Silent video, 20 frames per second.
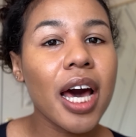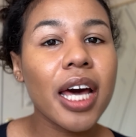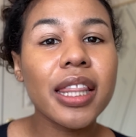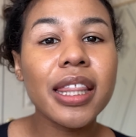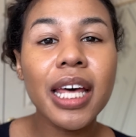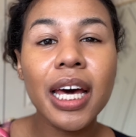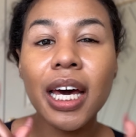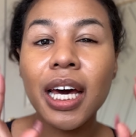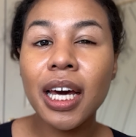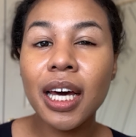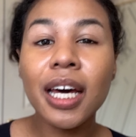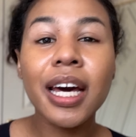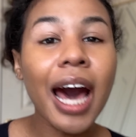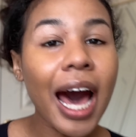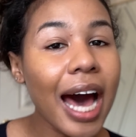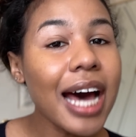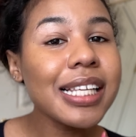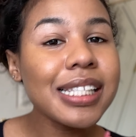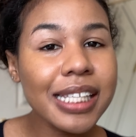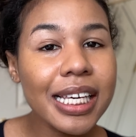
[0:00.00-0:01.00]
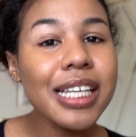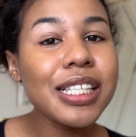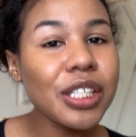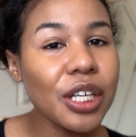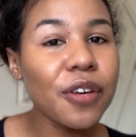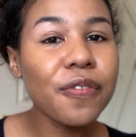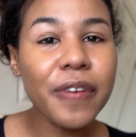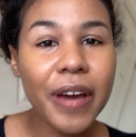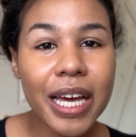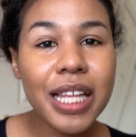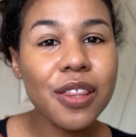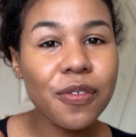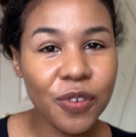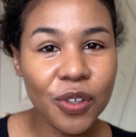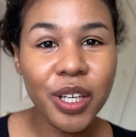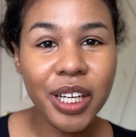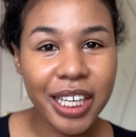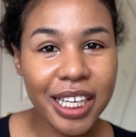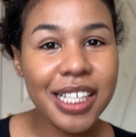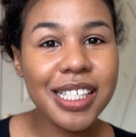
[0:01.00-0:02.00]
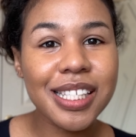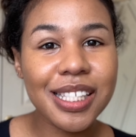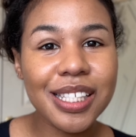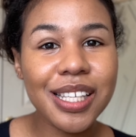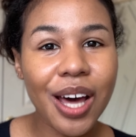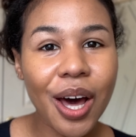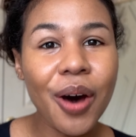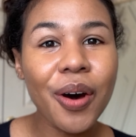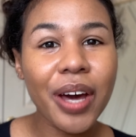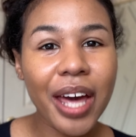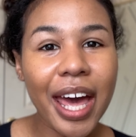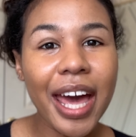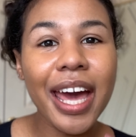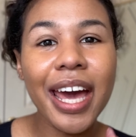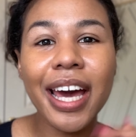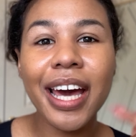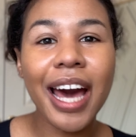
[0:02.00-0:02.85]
The, God sees your faithfulness, okay?